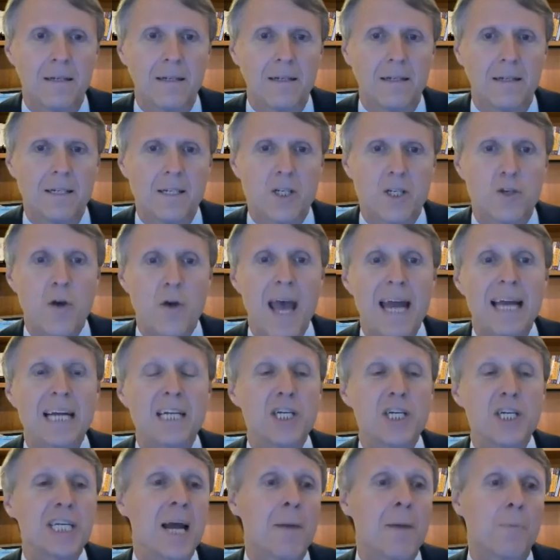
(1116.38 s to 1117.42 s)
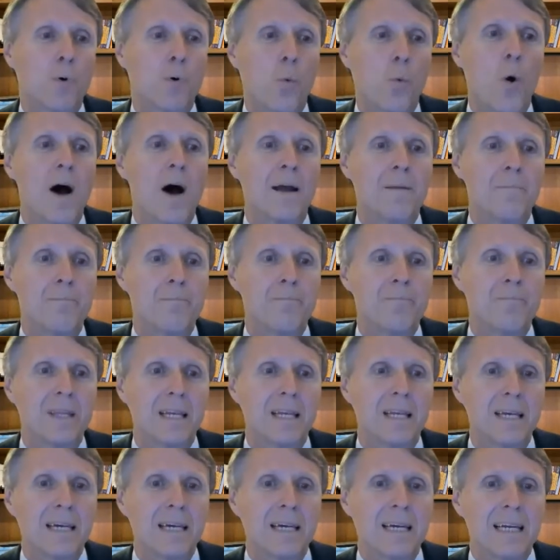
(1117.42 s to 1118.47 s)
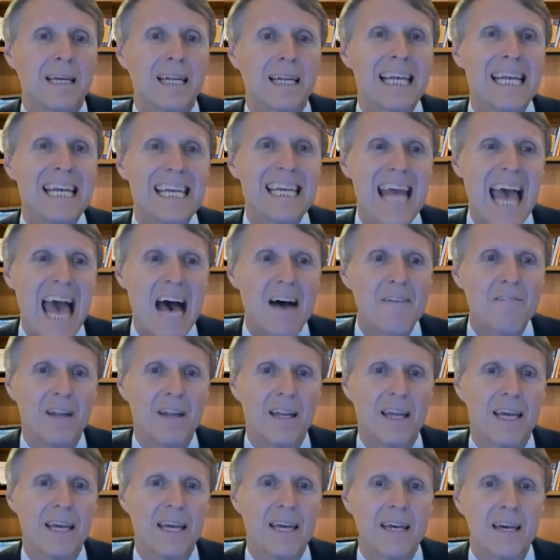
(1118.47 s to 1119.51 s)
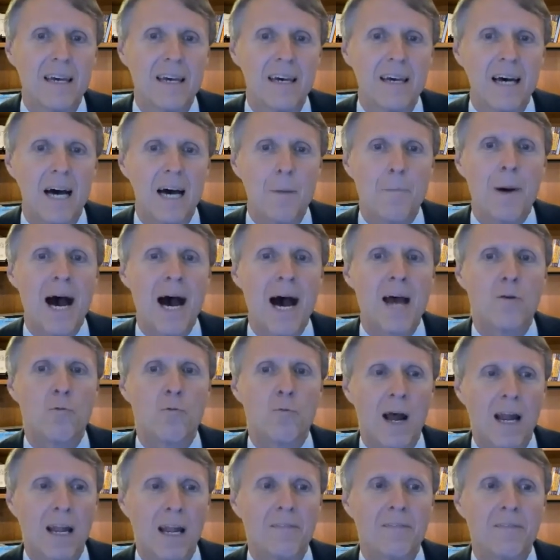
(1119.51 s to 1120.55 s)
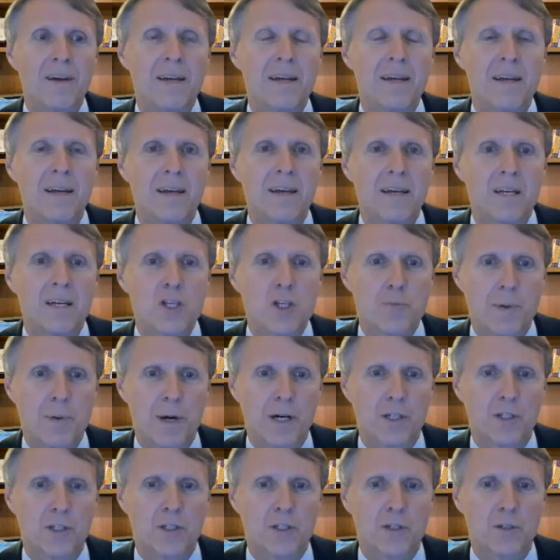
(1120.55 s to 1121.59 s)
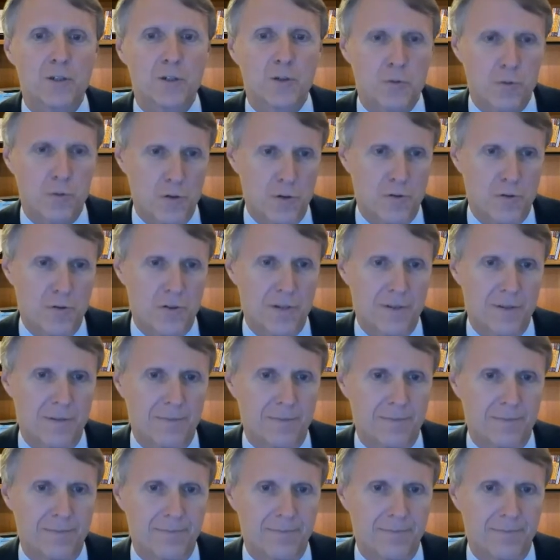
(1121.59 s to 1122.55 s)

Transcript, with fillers: Strategy number one lean heavily upon relevant spiritual truths.